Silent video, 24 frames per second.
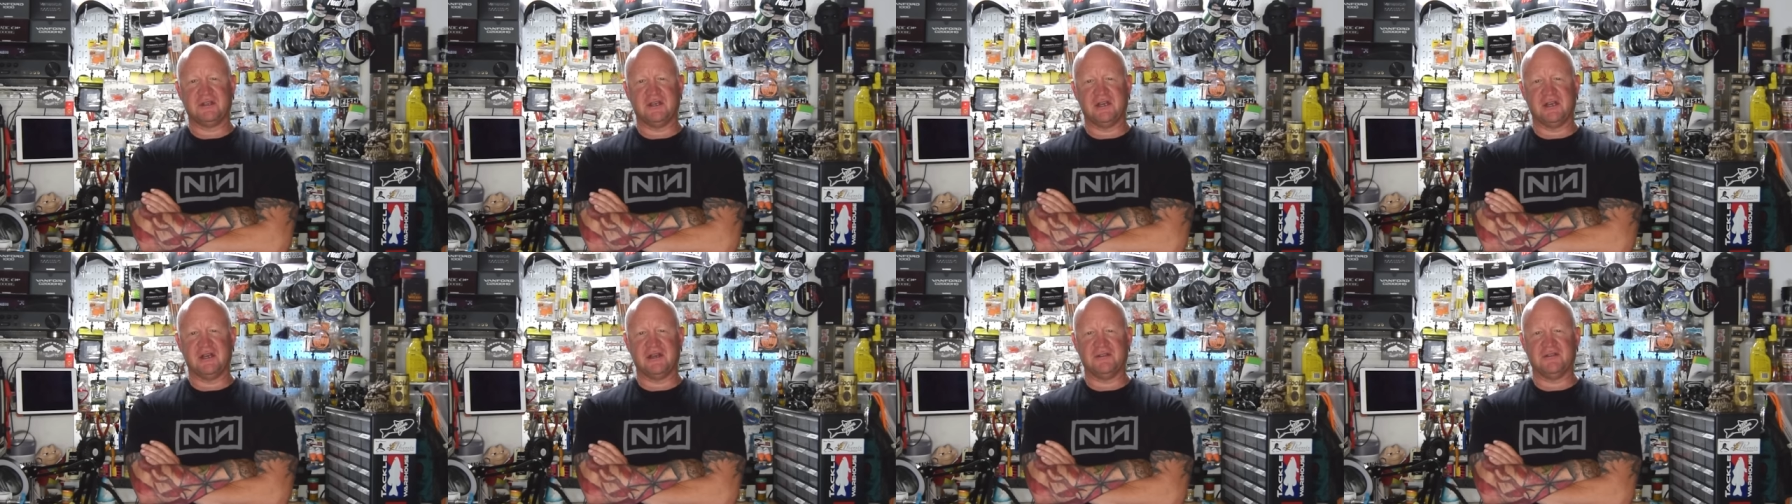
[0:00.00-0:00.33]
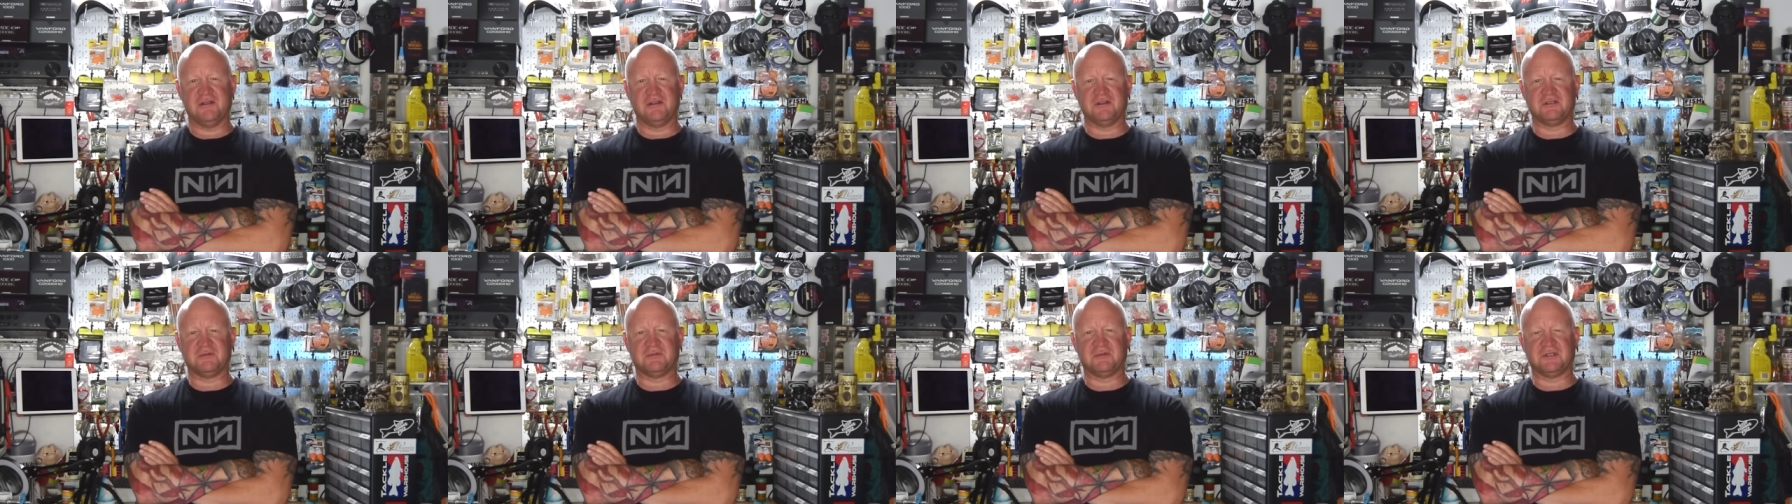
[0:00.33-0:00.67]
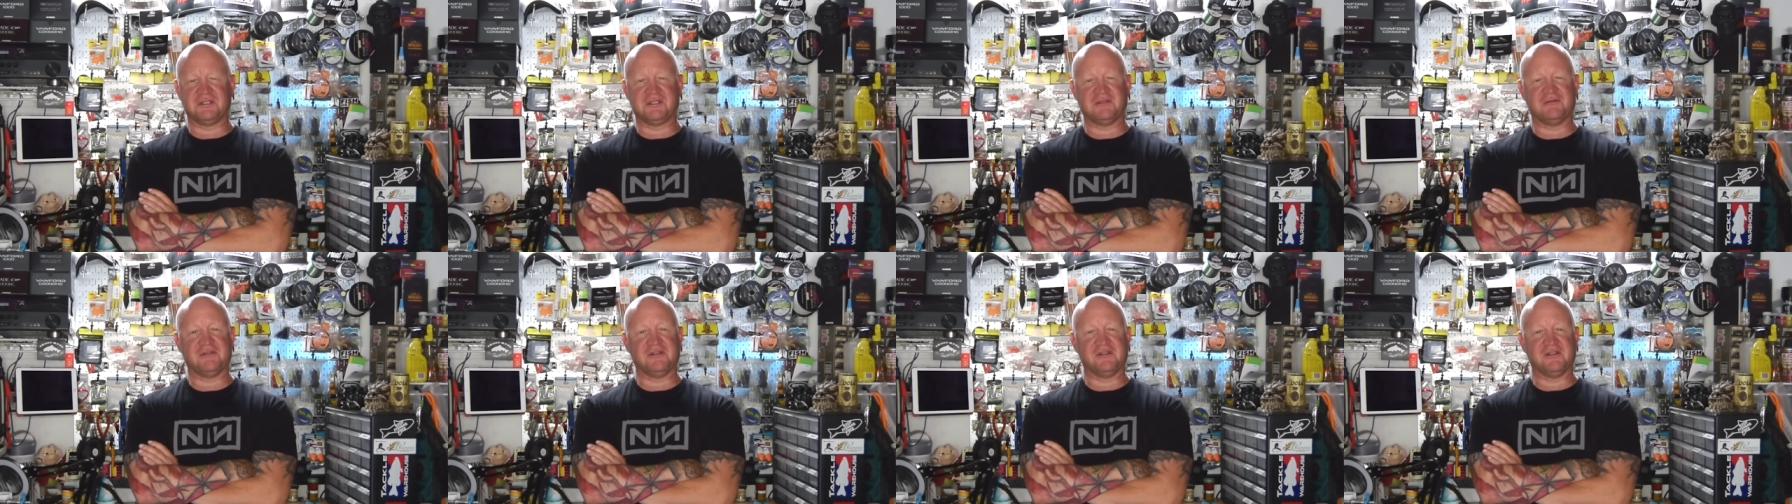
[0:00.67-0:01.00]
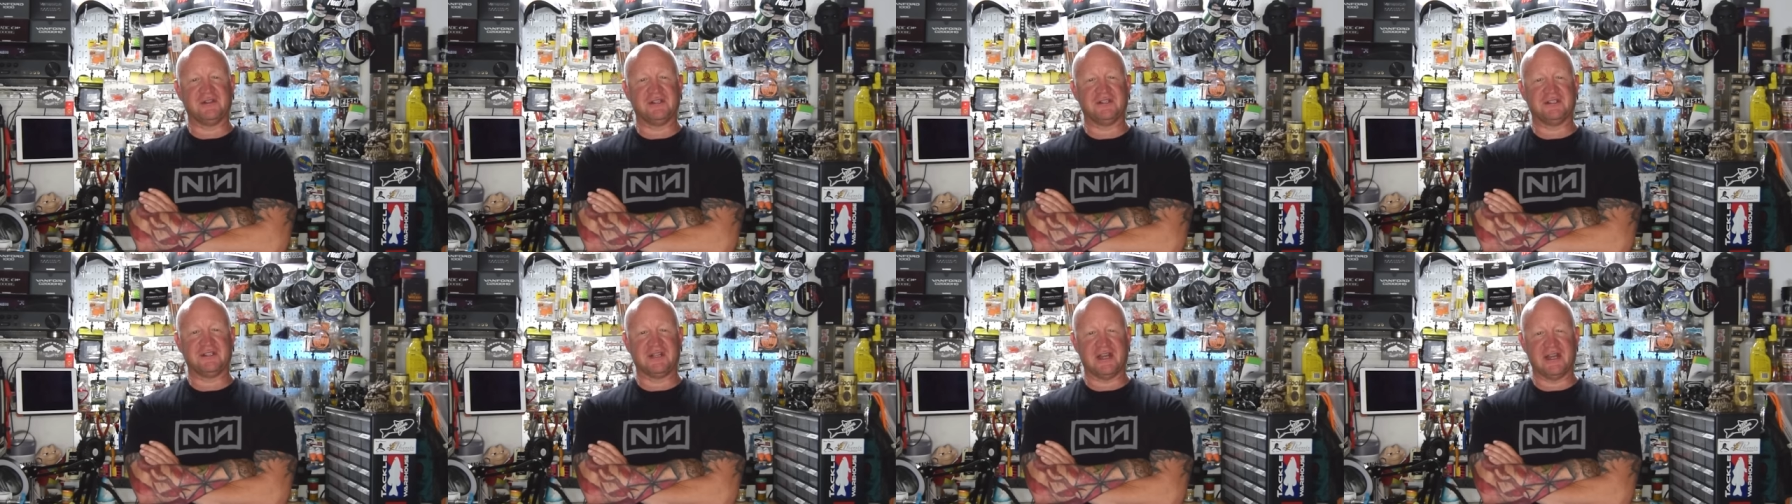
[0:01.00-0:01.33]
that are
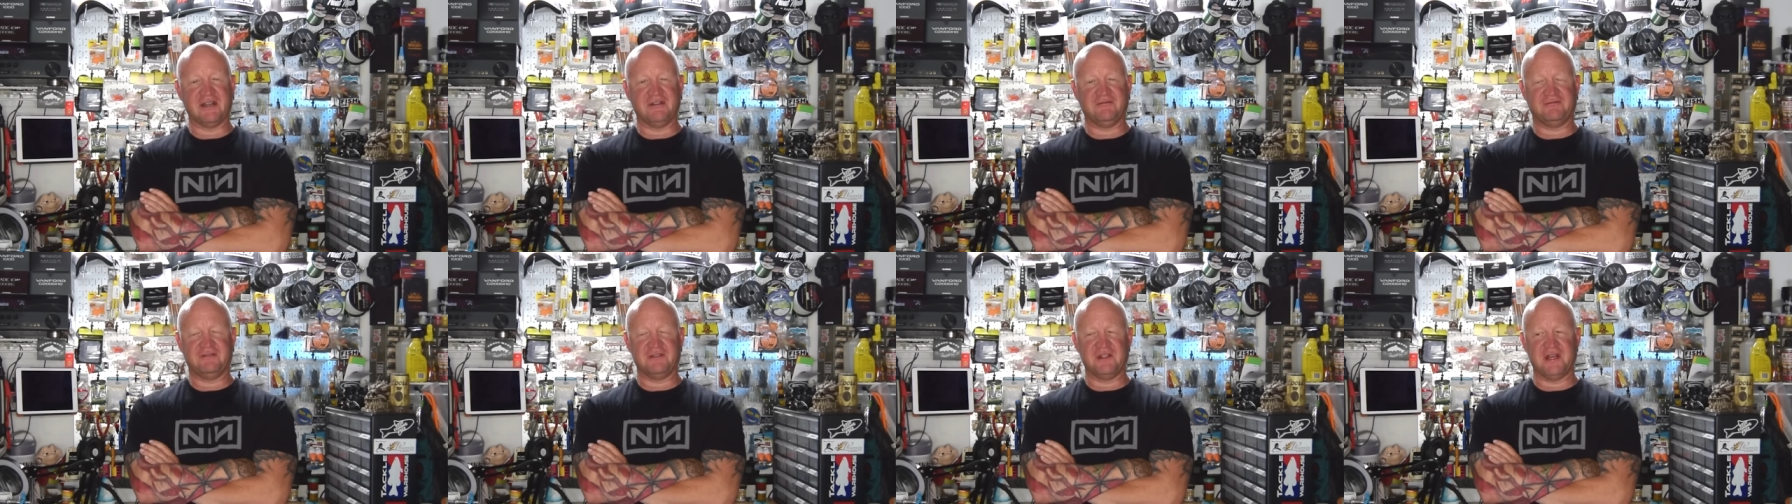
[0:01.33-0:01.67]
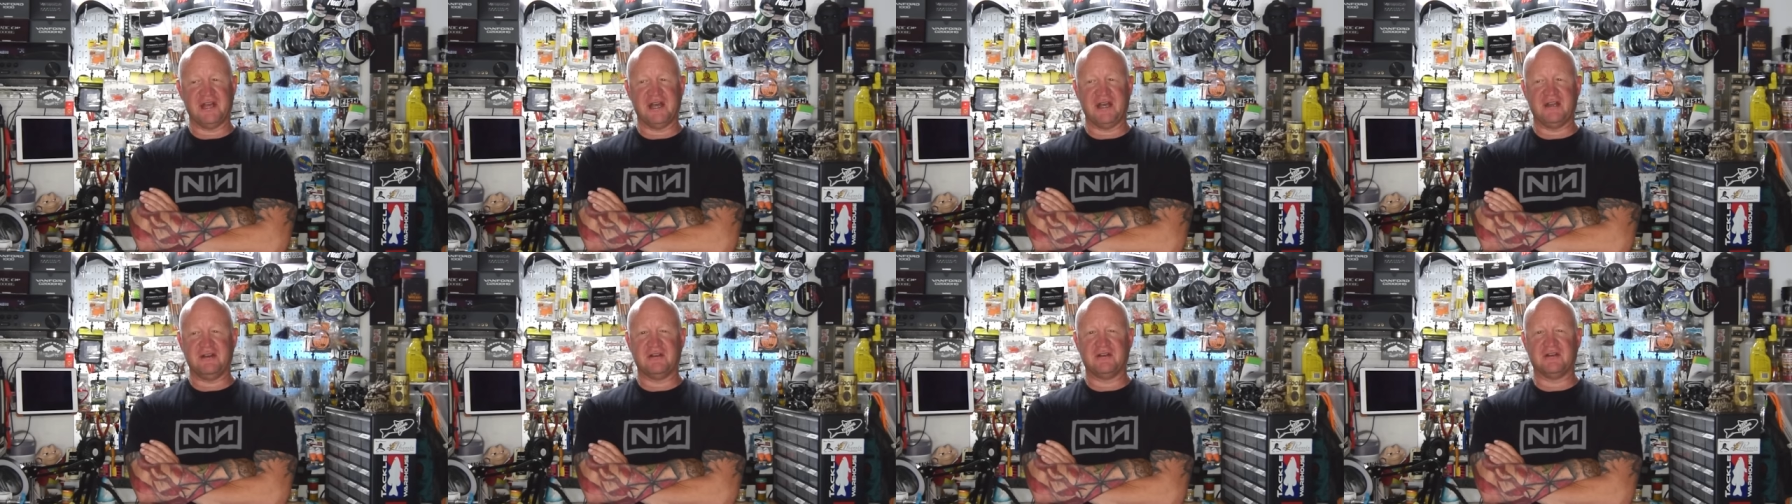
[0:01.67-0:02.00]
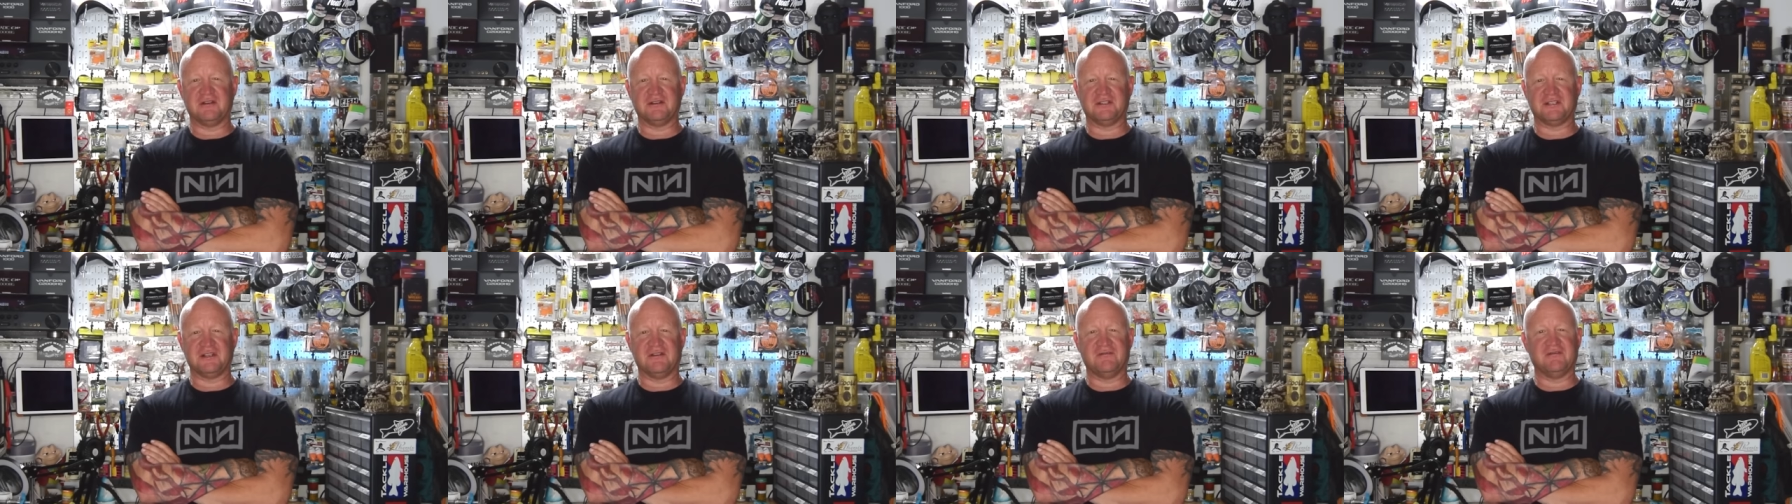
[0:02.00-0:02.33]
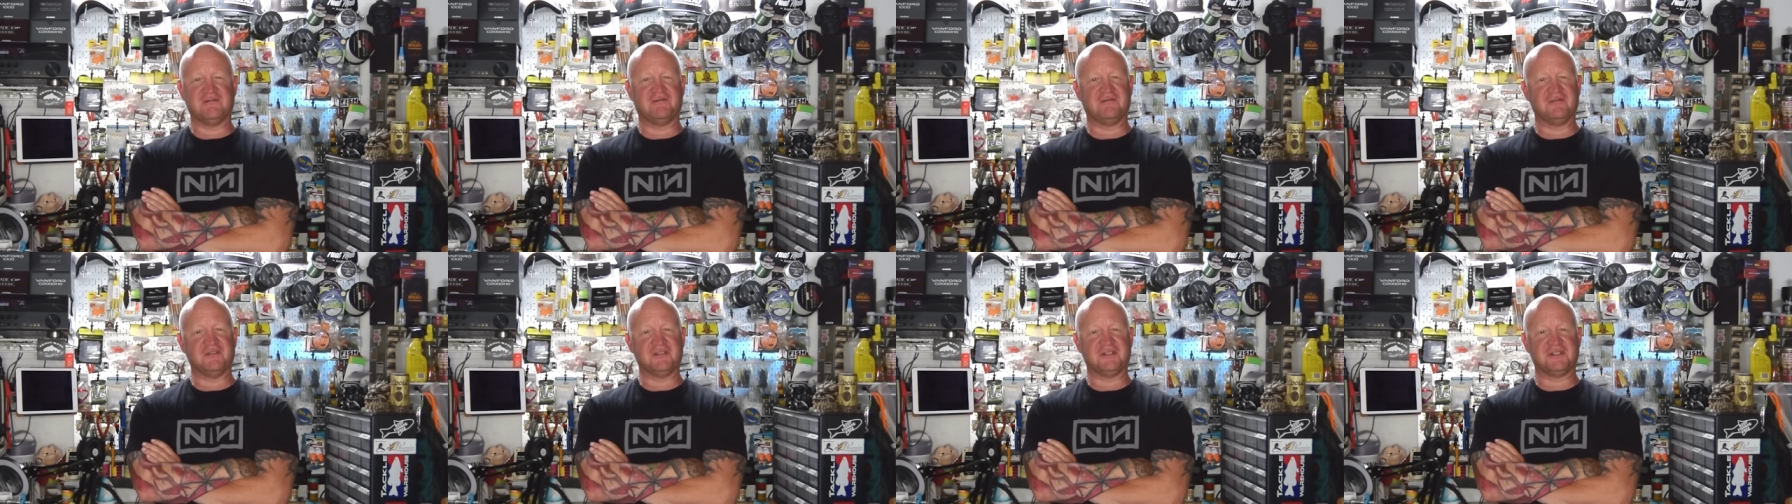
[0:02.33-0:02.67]
specifically designed for that are
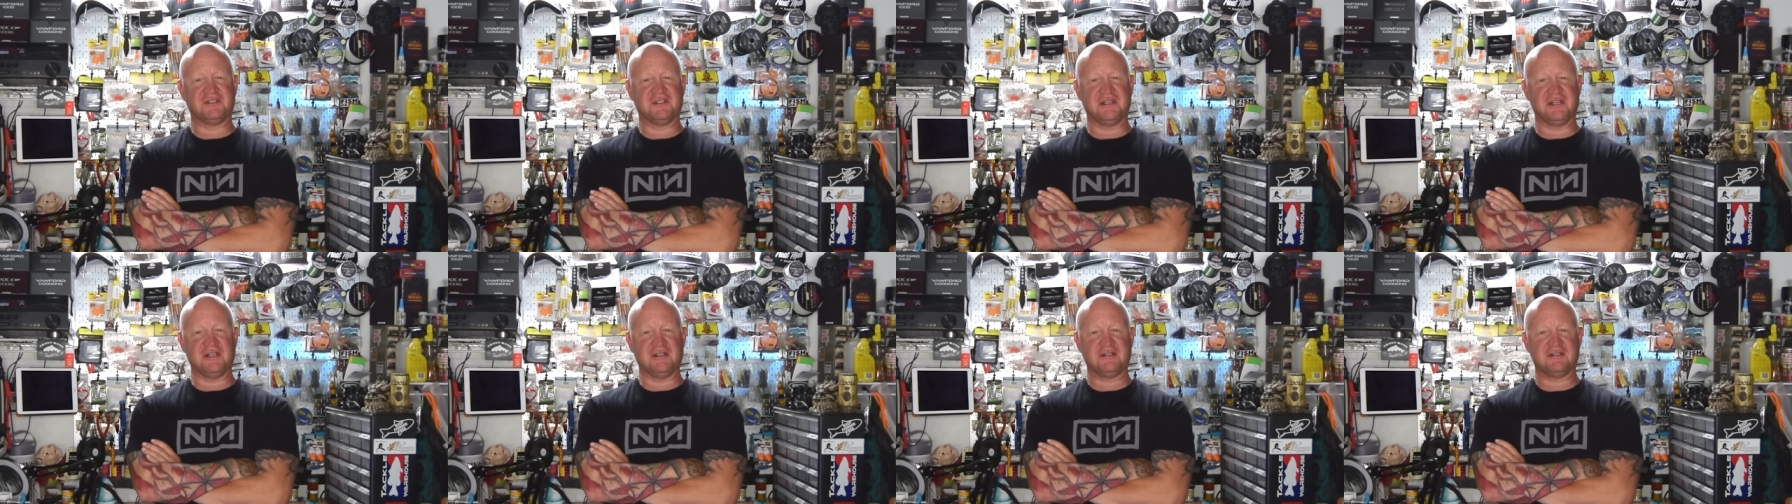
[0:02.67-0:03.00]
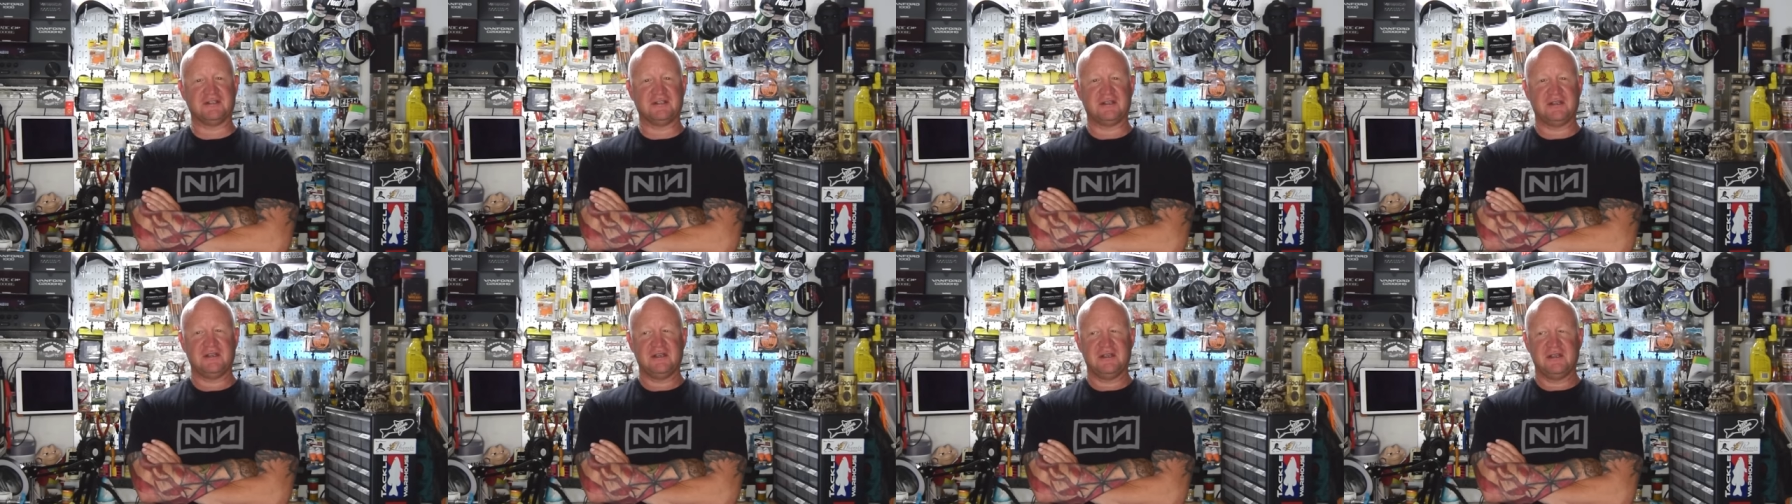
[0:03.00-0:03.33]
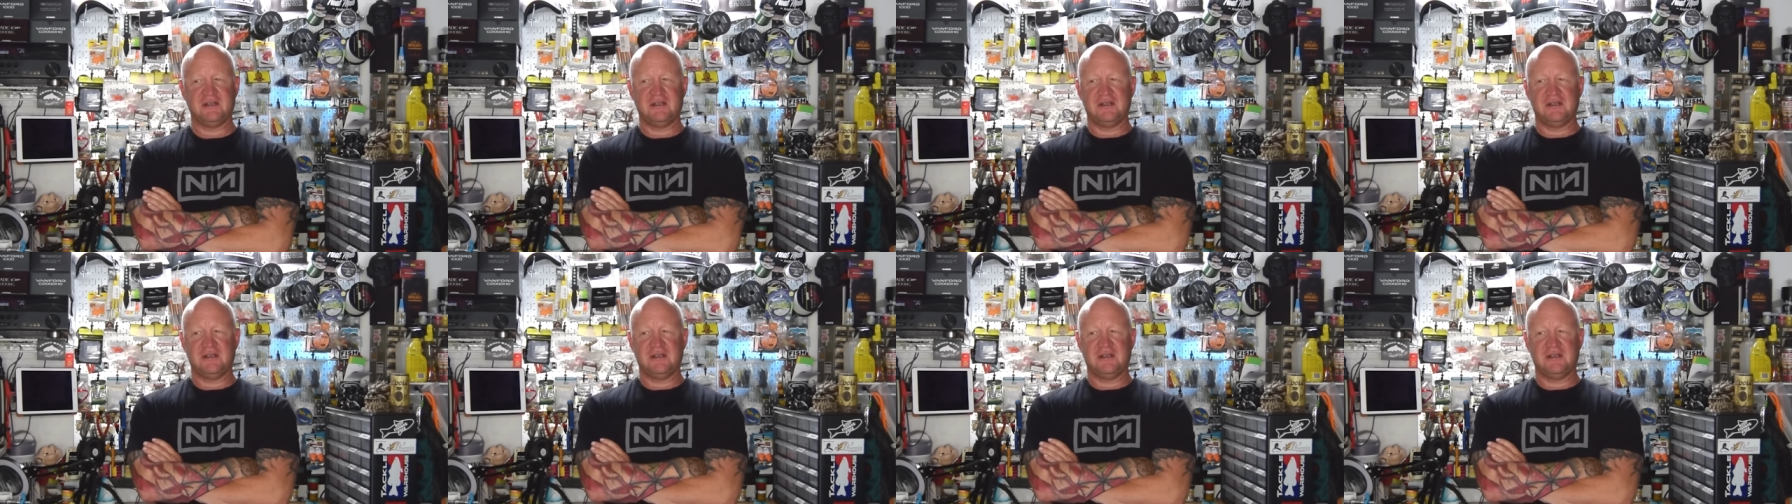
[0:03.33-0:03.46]
7'6".